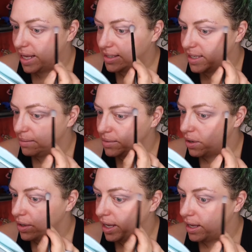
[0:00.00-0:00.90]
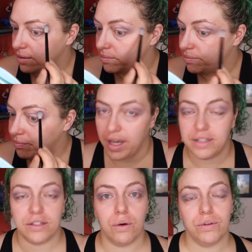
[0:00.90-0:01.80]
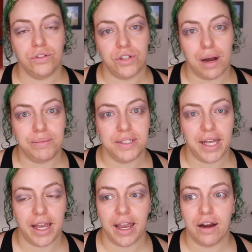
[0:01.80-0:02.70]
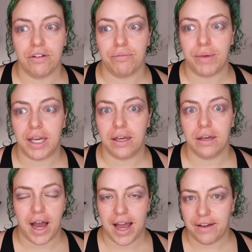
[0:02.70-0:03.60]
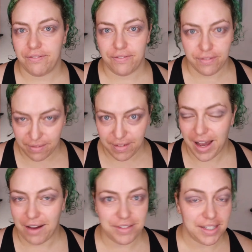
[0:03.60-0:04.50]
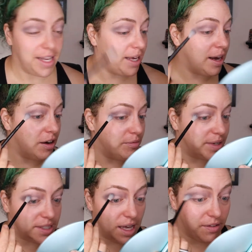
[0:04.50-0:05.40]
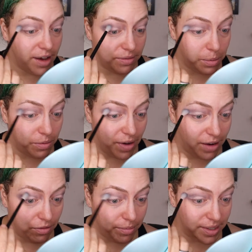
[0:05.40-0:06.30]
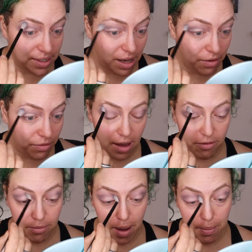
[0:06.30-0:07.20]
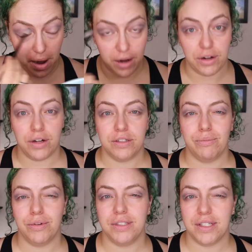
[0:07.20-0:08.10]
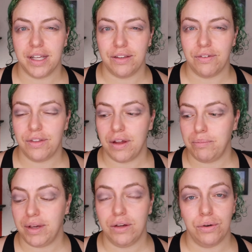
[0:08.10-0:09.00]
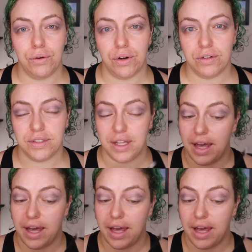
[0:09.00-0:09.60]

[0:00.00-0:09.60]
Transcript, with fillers: that same token, it's no one's job to take care of me. I have I have to take care of myself. I have to provide for myself. If my partner is more successful than me, kudos to